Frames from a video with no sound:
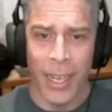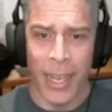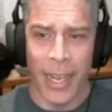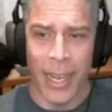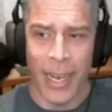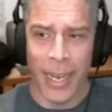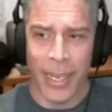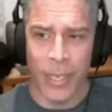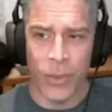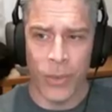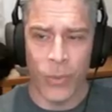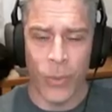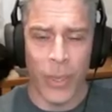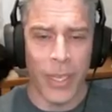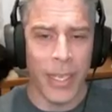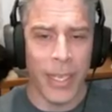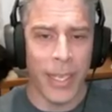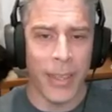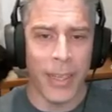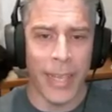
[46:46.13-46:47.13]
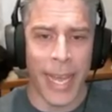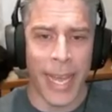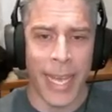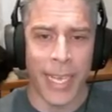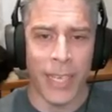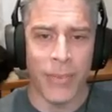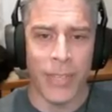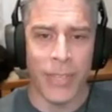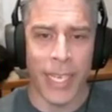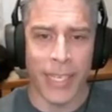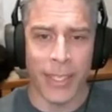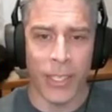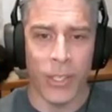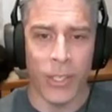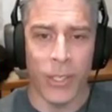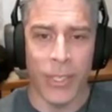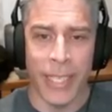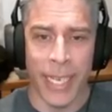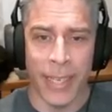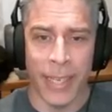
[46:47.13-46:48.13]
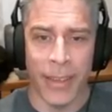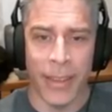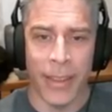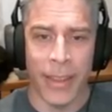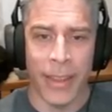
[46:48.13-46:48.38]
and really the lack of technical debt,